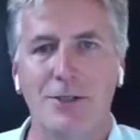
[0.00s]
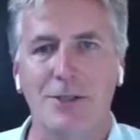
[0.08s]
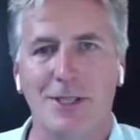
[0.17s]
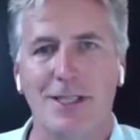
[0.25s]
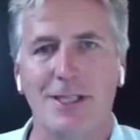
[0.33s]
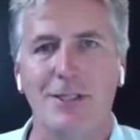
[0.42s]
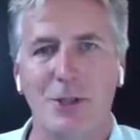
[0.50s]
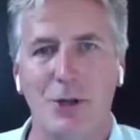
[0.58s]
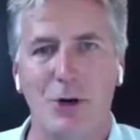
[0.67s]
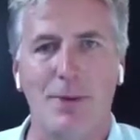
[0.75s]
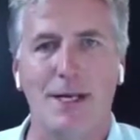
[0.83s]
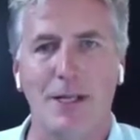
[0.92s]
I was getting to
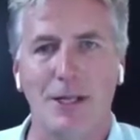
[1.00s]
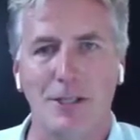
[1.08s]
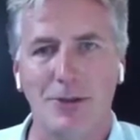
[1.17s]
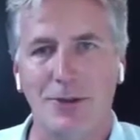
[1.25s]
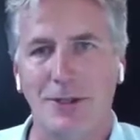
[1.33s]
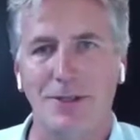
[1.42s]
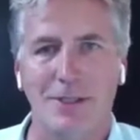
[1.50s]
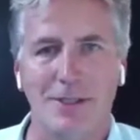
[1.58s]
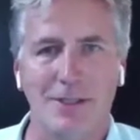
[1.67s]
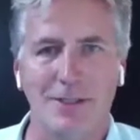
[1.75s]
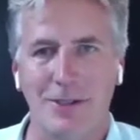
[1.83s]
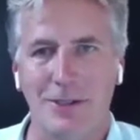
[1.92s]
know my country. I was
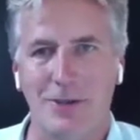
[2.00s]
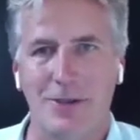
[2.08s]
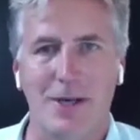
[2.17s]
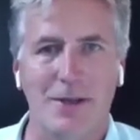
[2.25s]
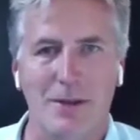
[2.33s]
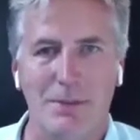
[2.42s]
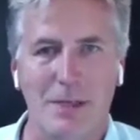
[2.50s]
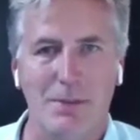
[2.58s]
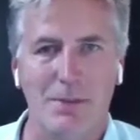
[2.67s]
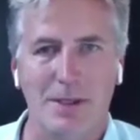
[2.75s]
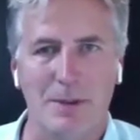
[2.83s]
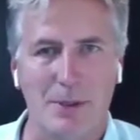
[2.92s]
getting to know the people.